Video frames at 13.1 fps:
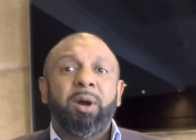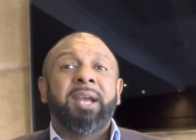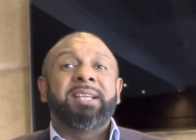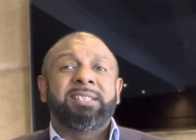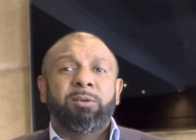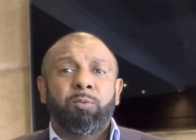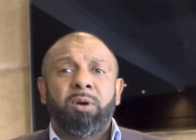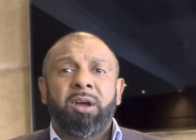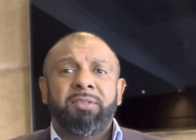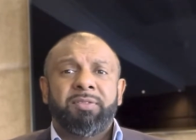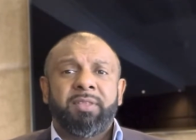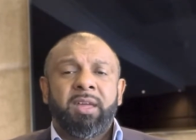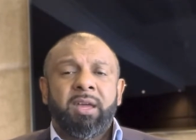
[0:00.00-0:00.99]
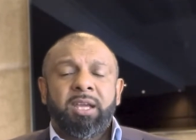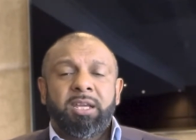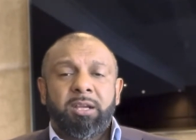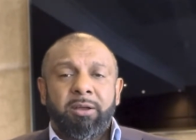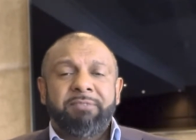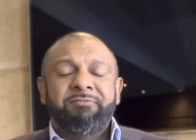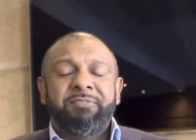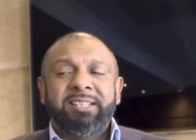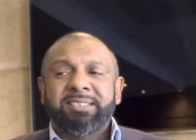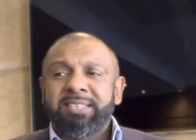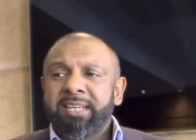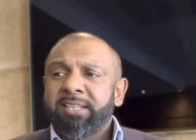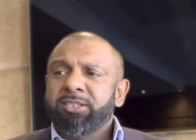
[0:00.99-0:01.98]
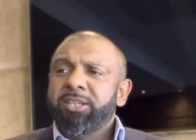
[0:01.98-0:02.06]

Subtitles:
And is it worth, you know, investing in?